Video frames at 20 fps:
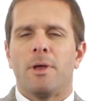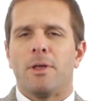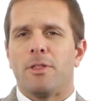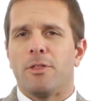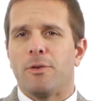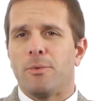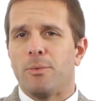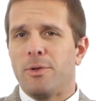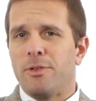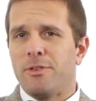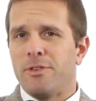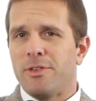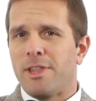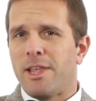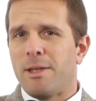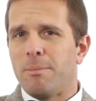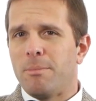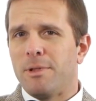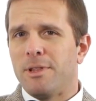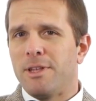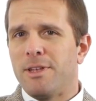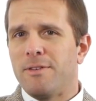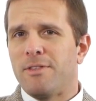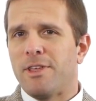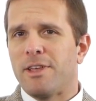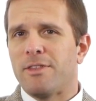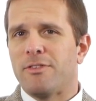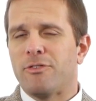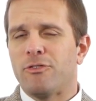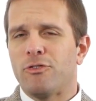The reason they believe
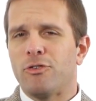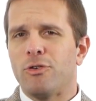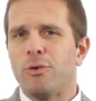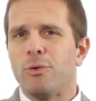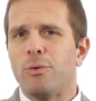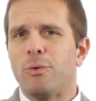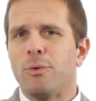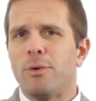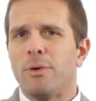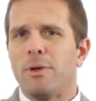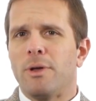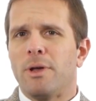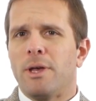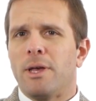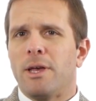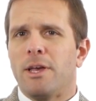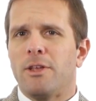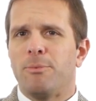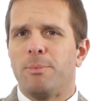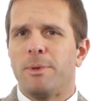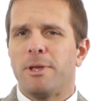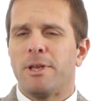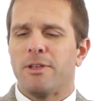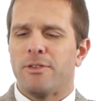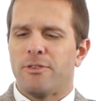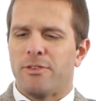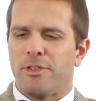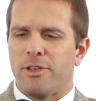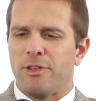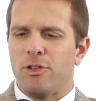that's true is
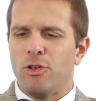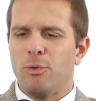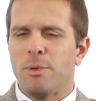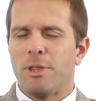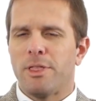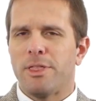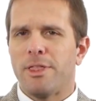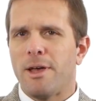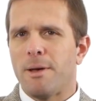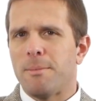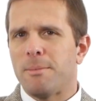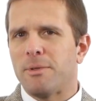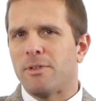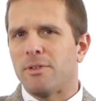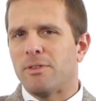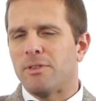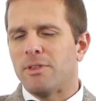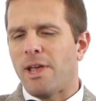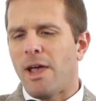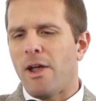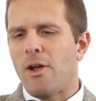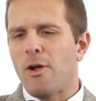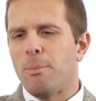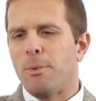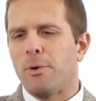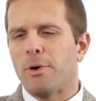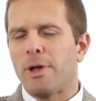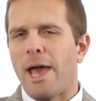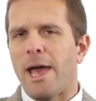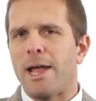because the human thumb is a
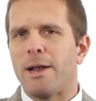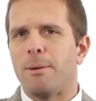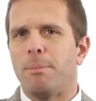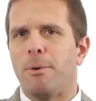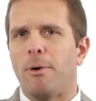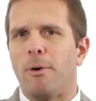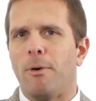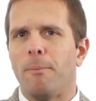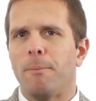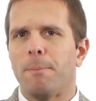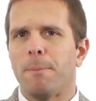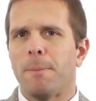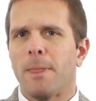terrible catapult.